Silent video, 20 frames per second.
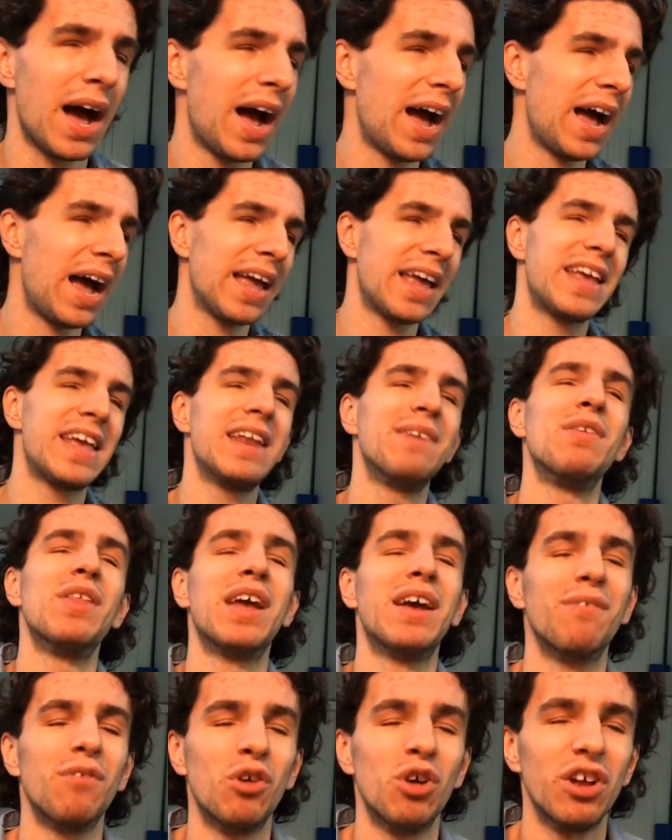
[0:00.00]
I, I can't
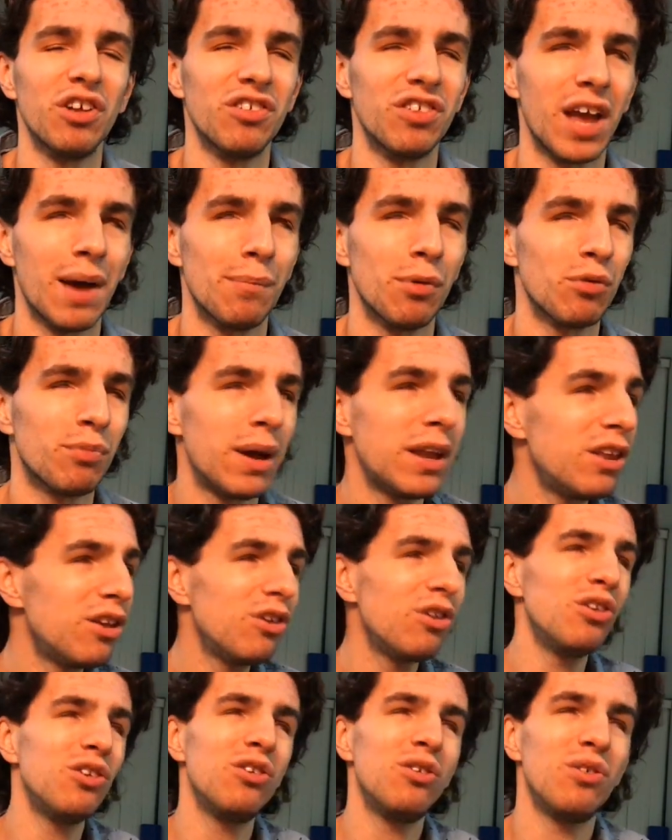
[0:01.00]
even think of good examples,
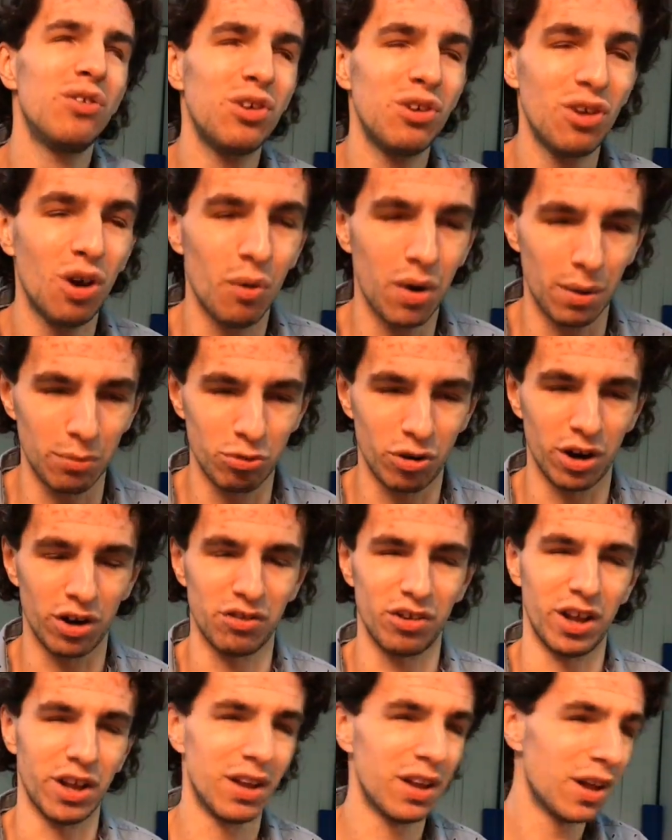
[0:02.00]
but you, you know what I'm
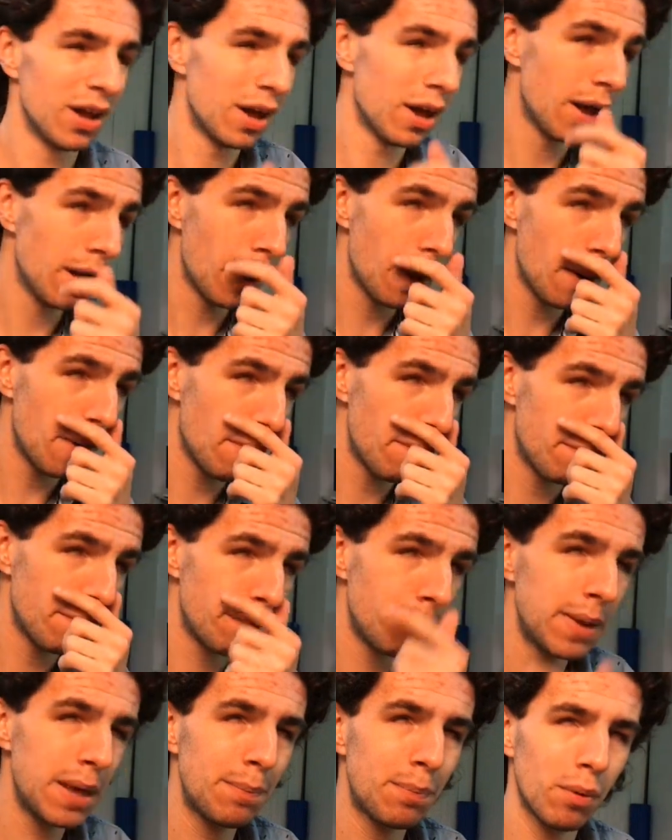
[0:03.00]
trying to say.
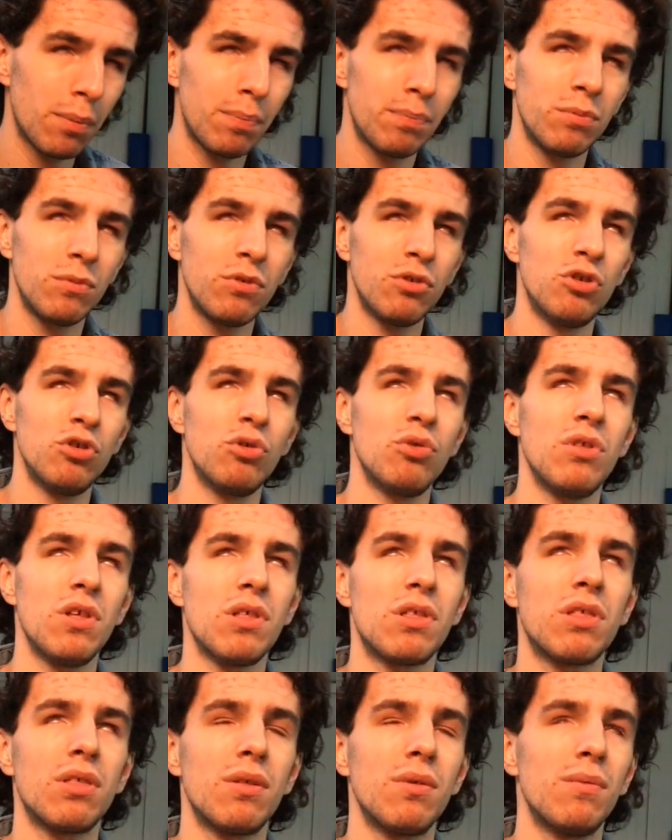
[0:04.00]
People do
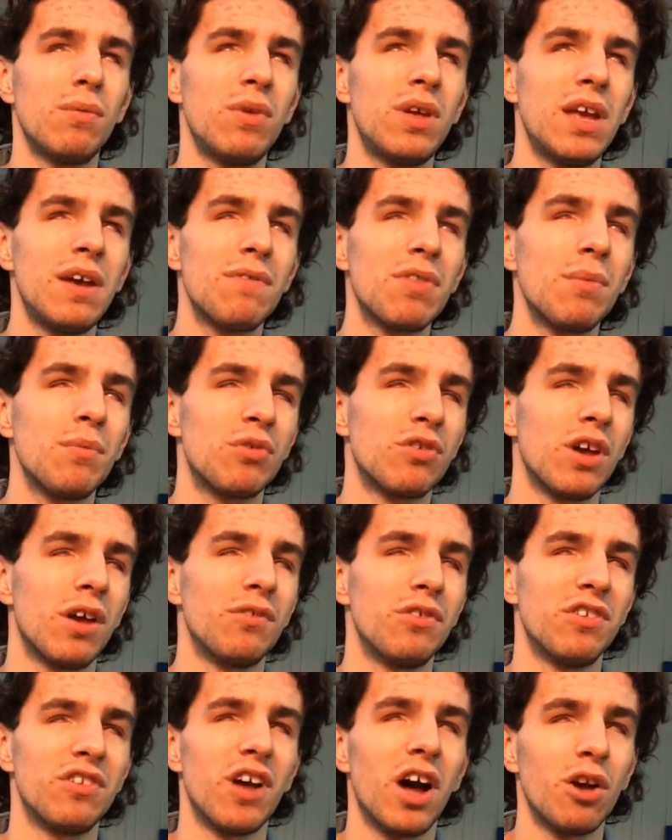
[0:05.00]
these, give
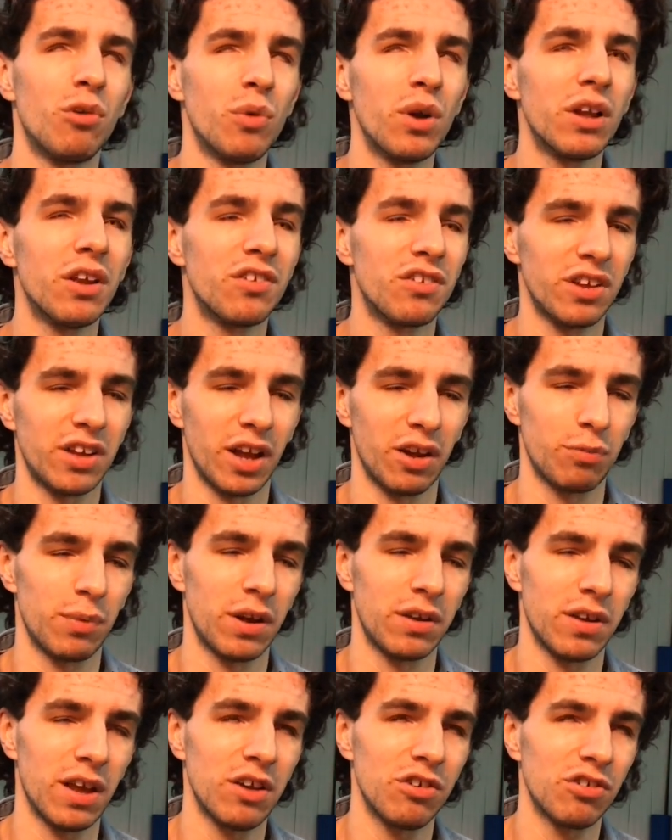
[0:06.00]
themselves these unrealistic
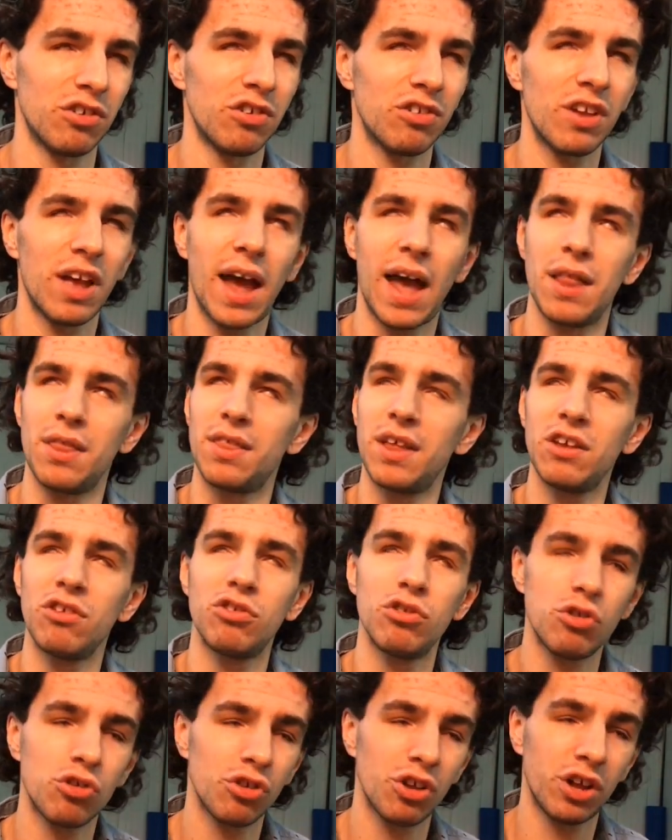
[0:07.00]
expectations, and
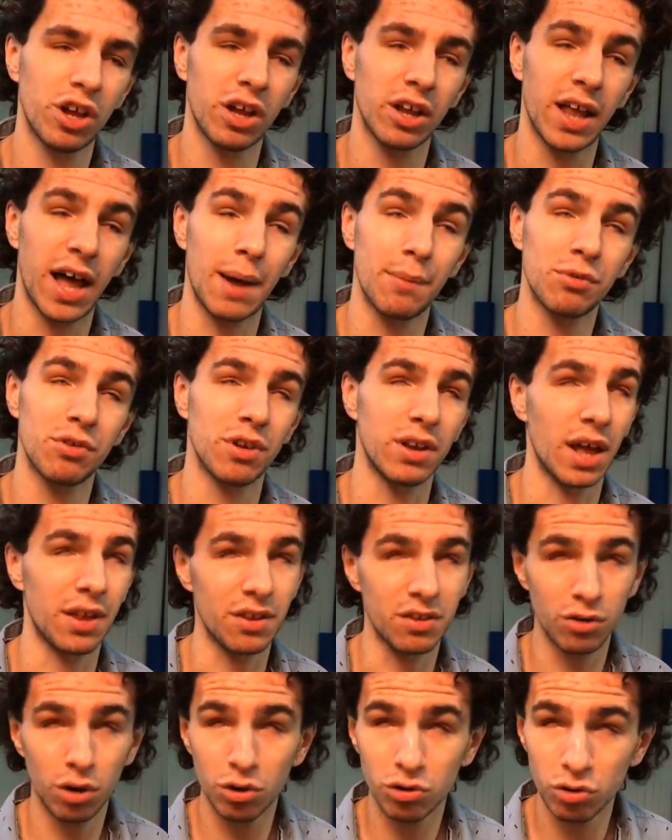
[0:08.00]
things usually collapse.
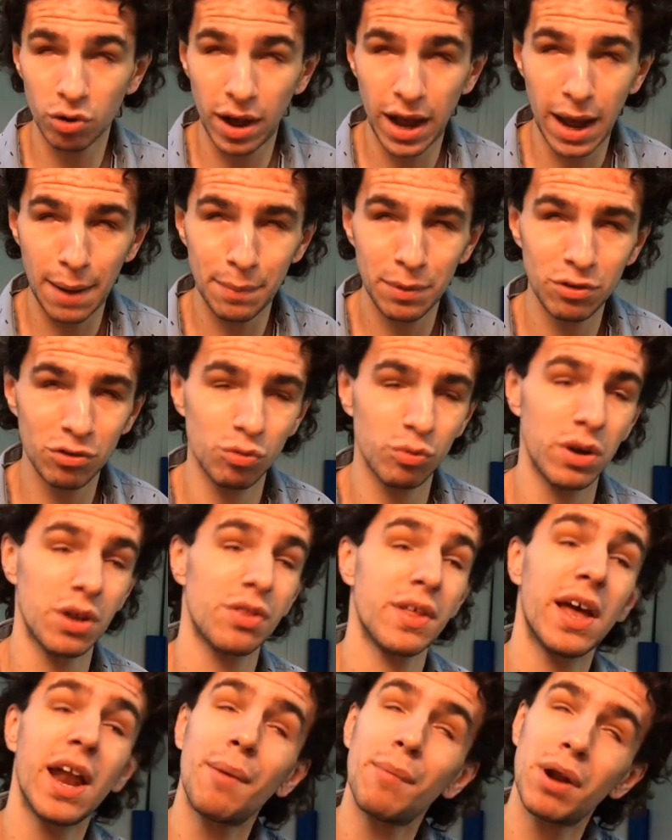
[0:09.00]
Now, this also happens
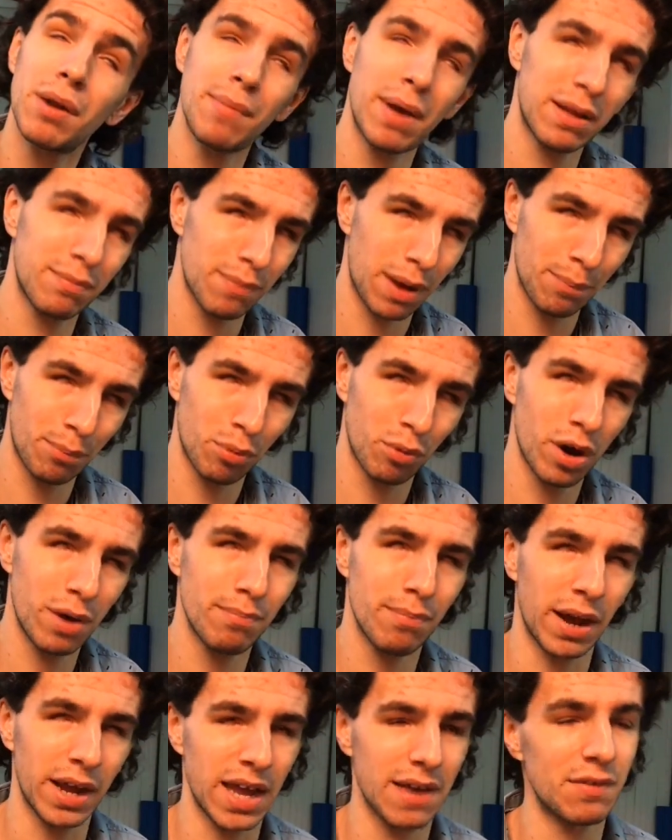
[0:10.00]
with, and I'm going to make my
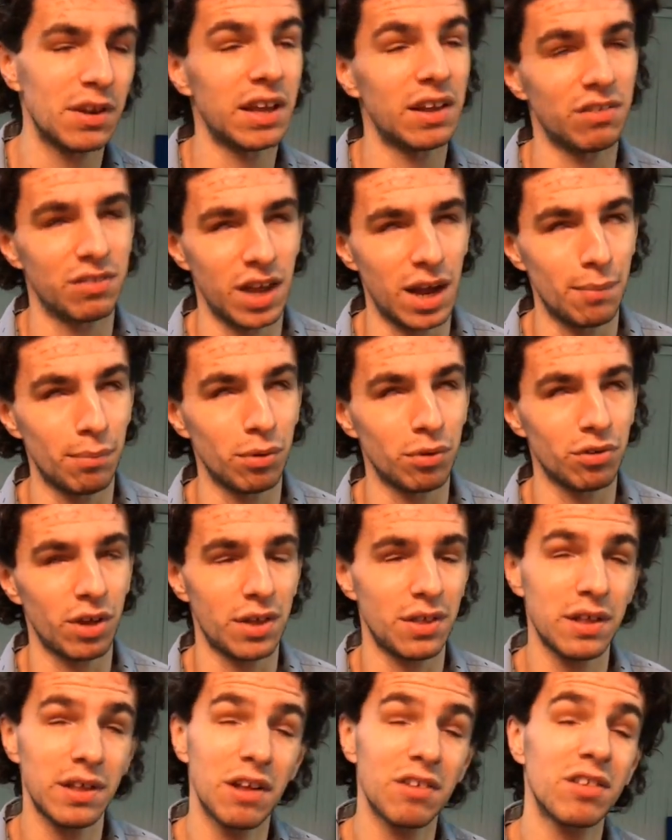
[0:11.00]
point by giving examples.
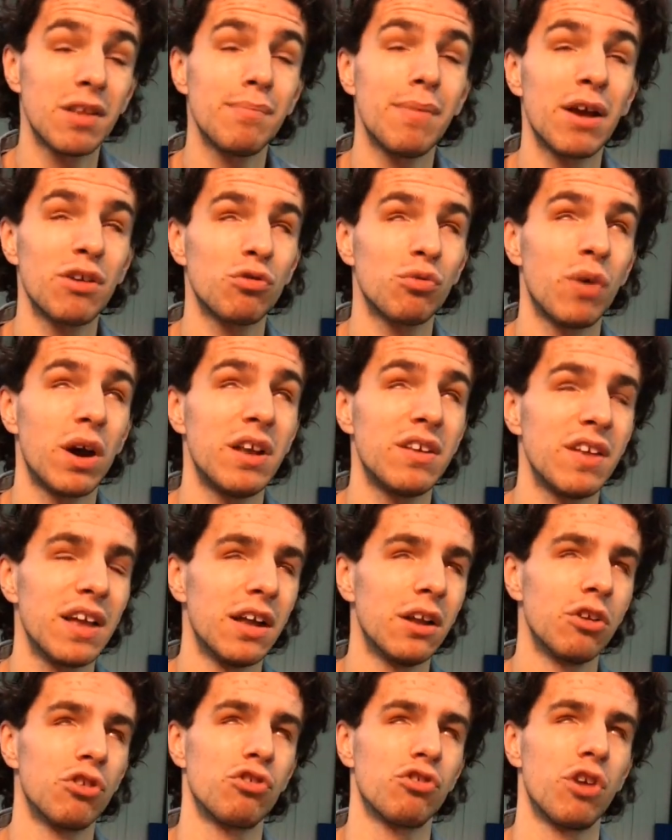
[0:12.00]
I think that's the best way
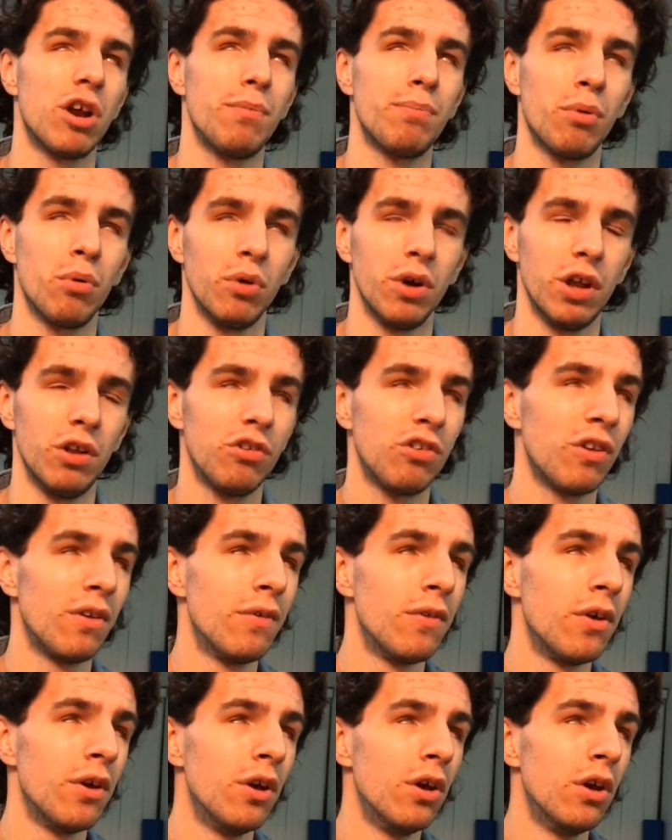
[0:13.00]
to illustrate points.